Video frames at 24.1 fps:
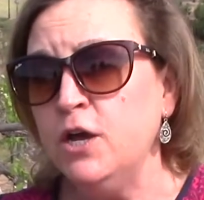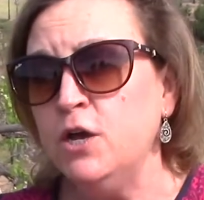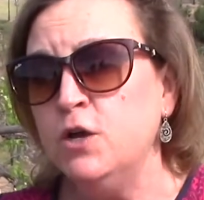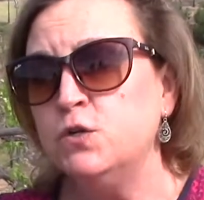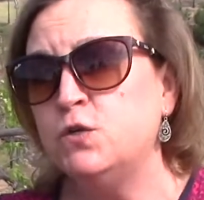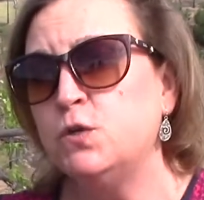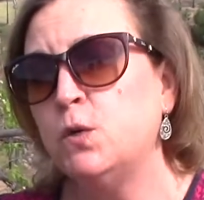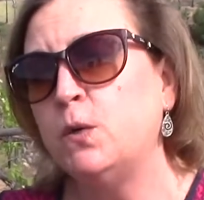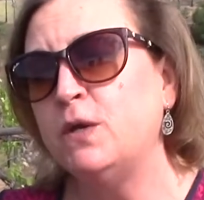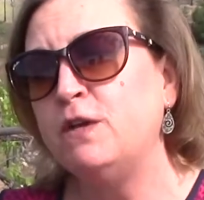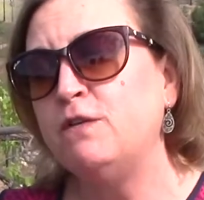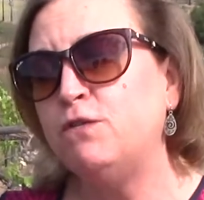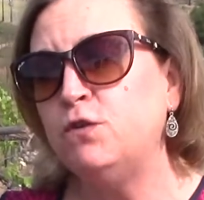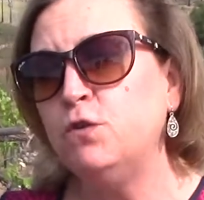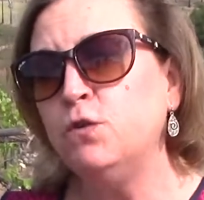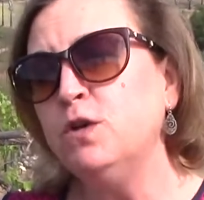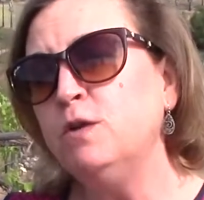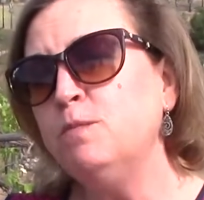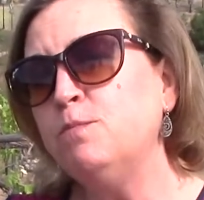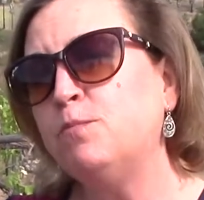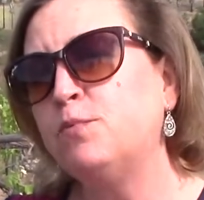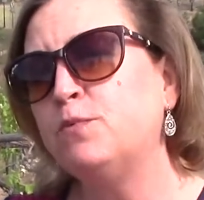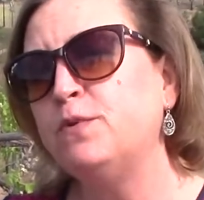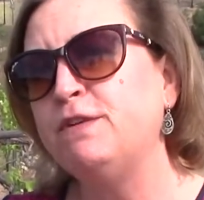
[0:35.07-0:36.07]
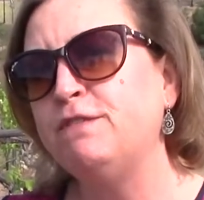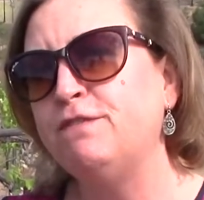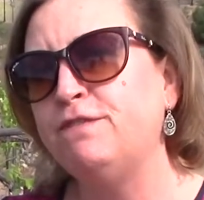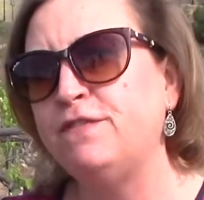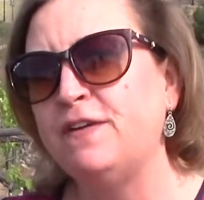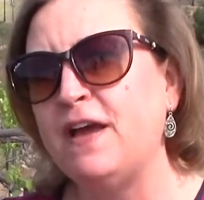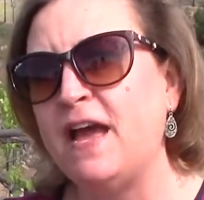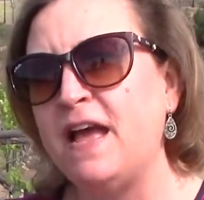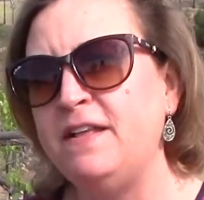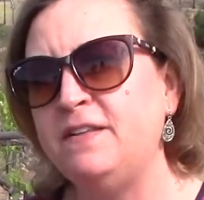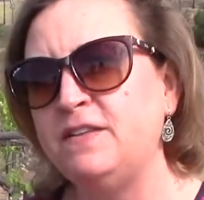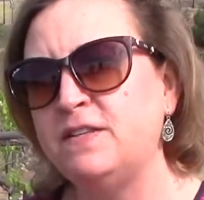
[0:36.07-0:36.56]
So if you can
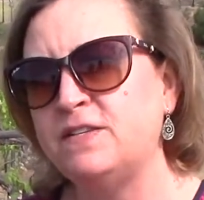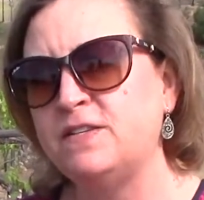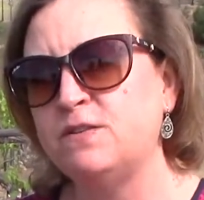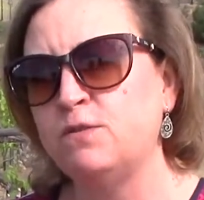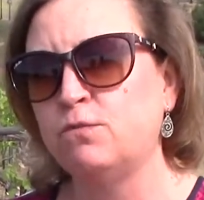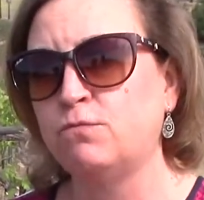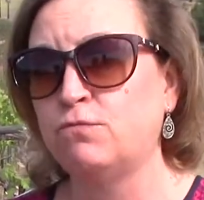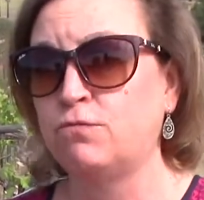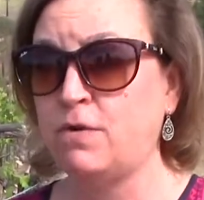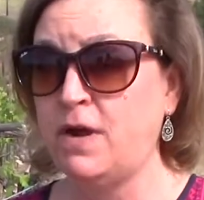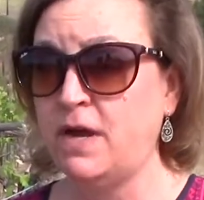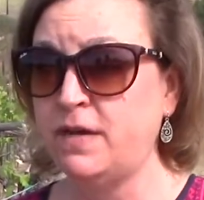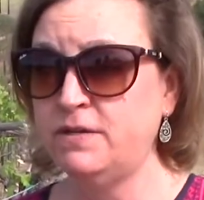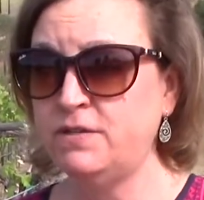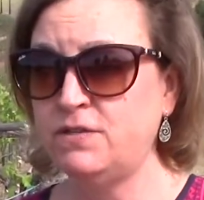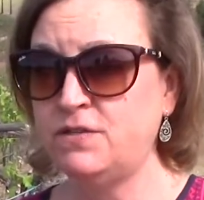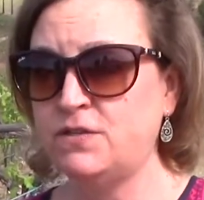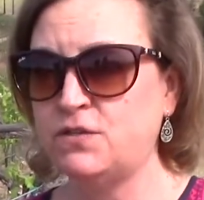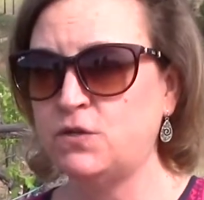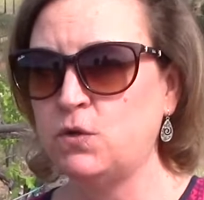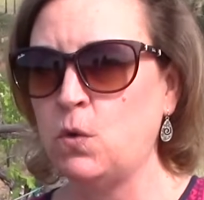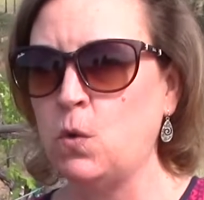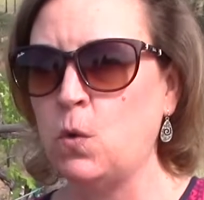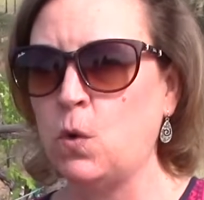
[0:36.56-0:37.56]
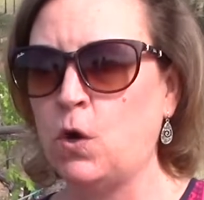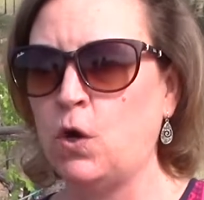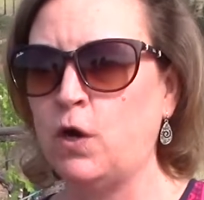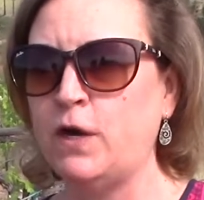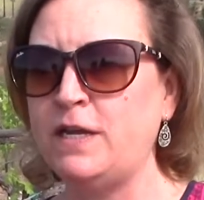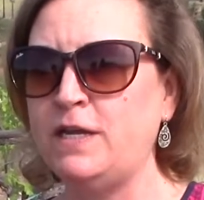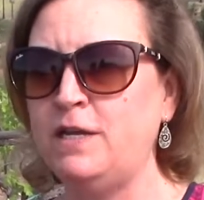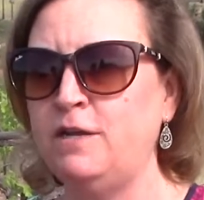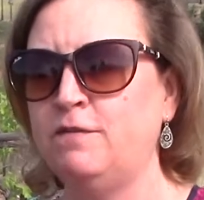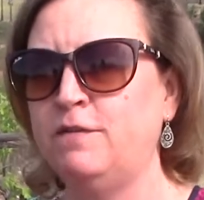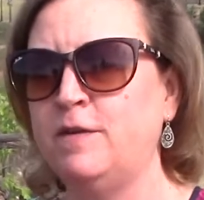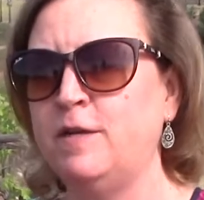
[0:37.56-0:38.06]
prevent rust or
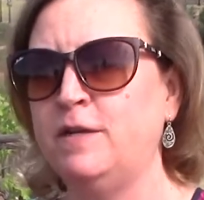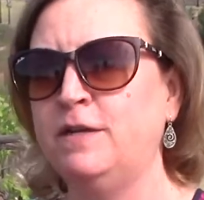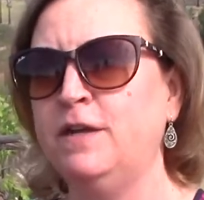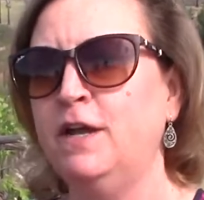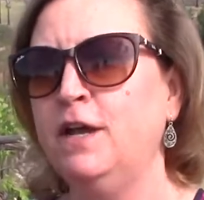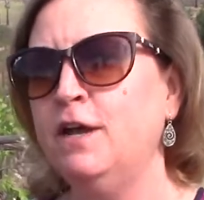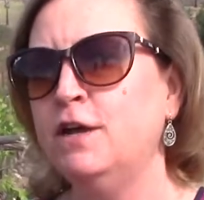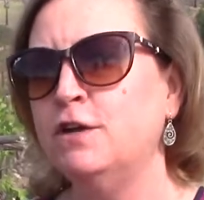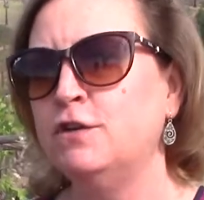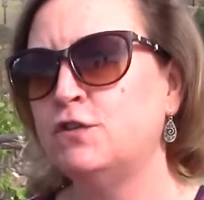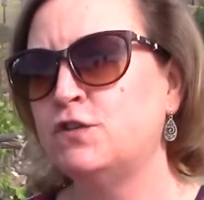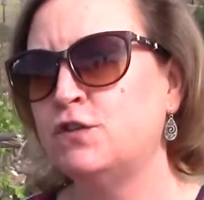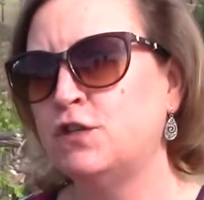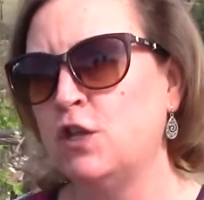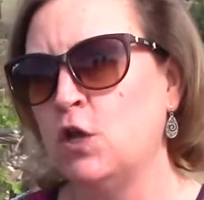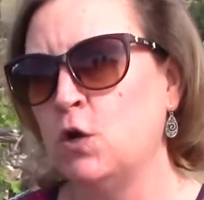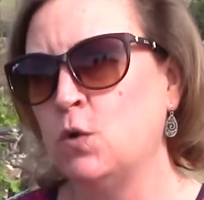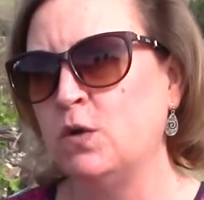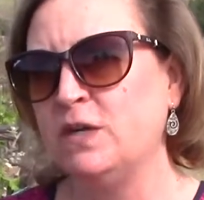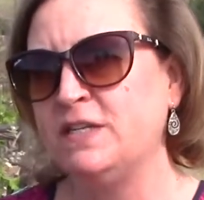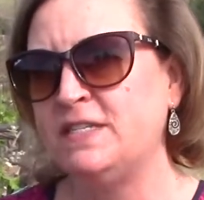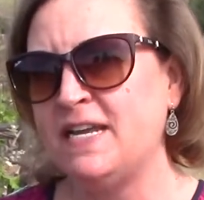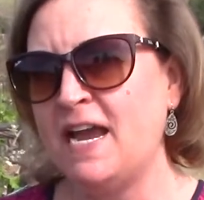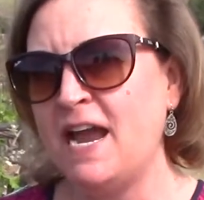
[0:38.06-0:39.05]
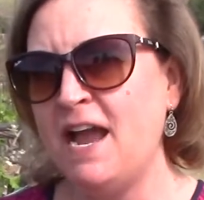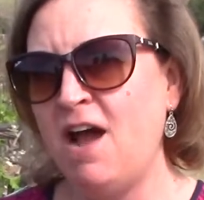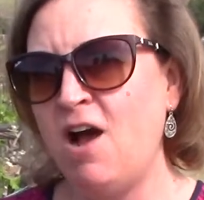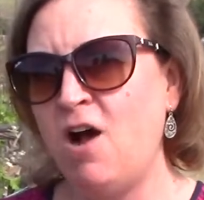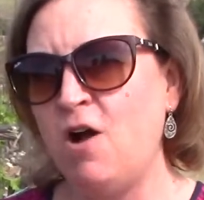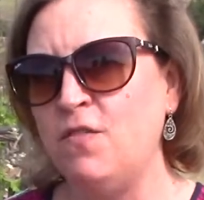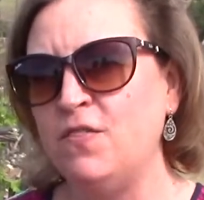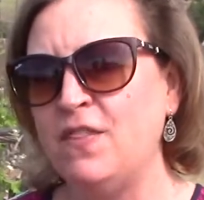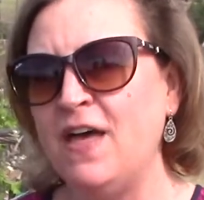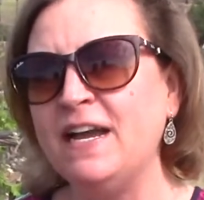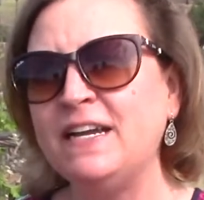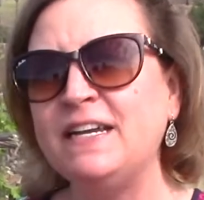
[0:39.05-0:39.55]
even slow it
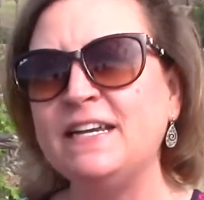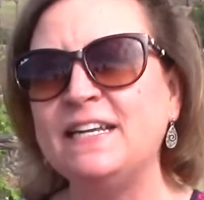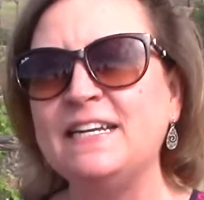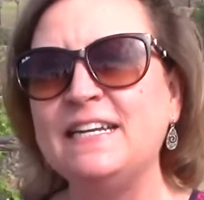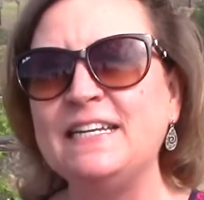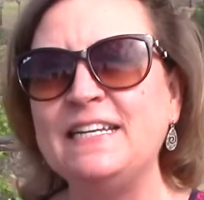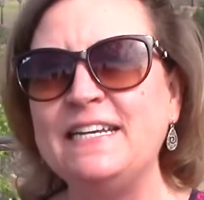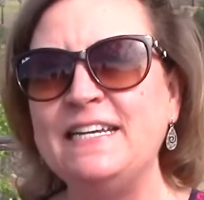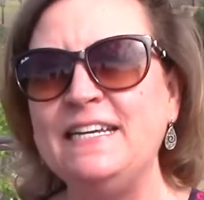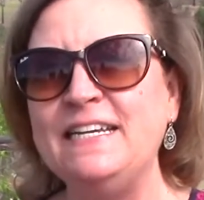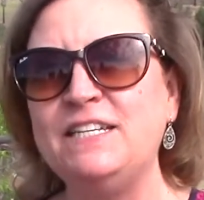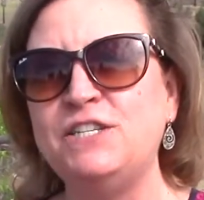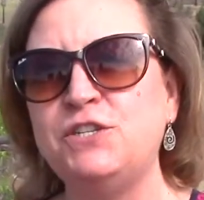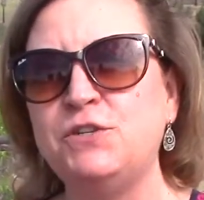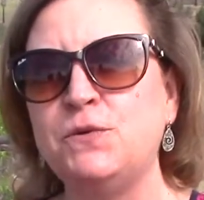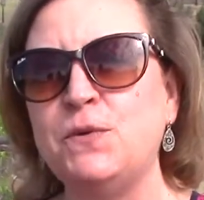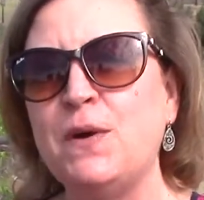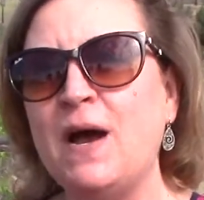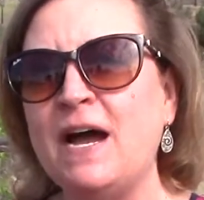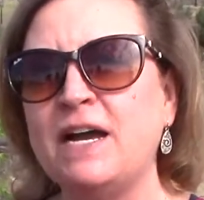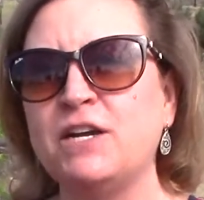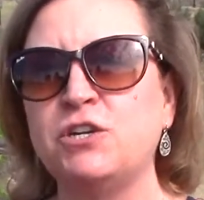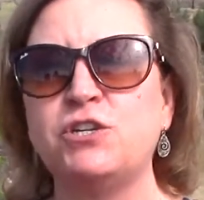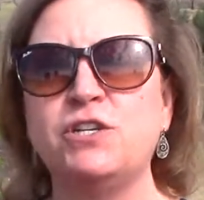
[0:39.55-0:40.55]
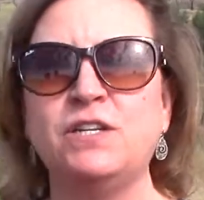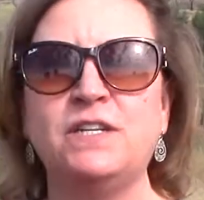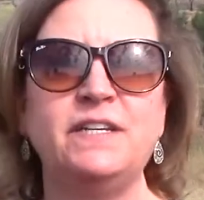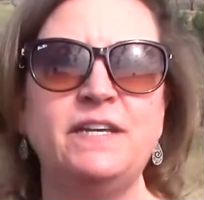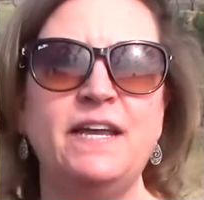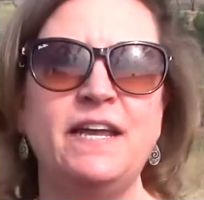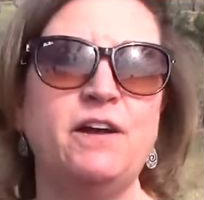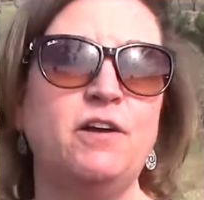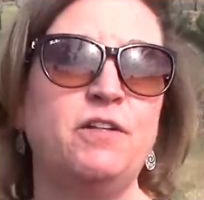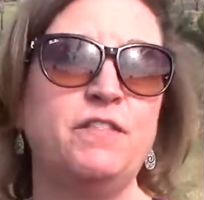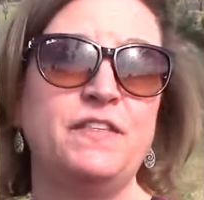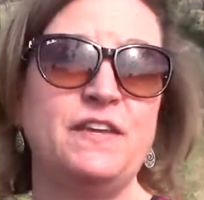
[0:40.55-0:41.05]
down, that could lead to actually
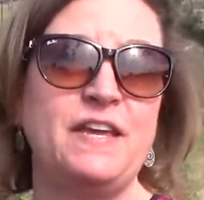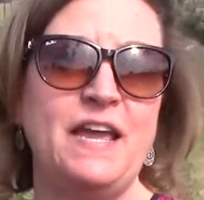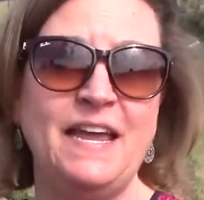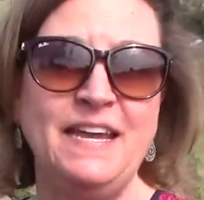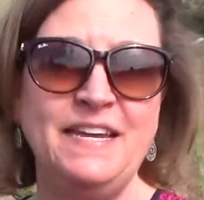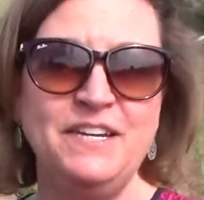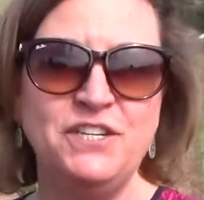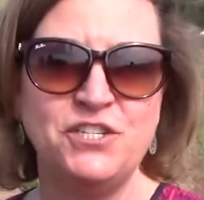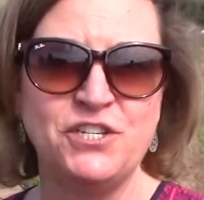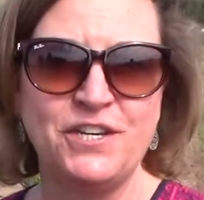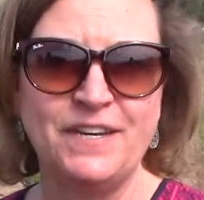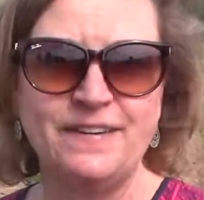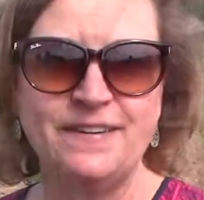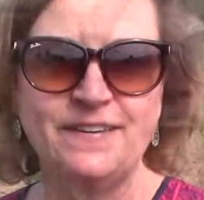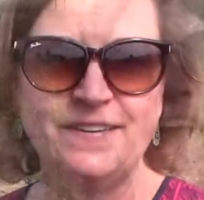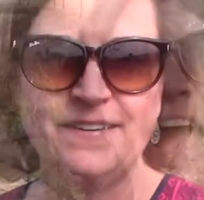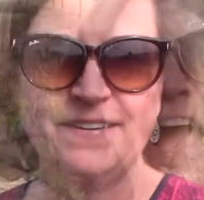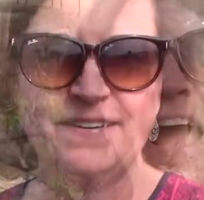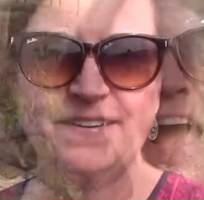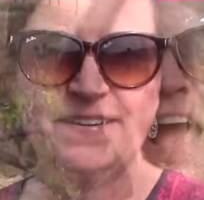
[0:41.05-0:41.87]
healthy aging.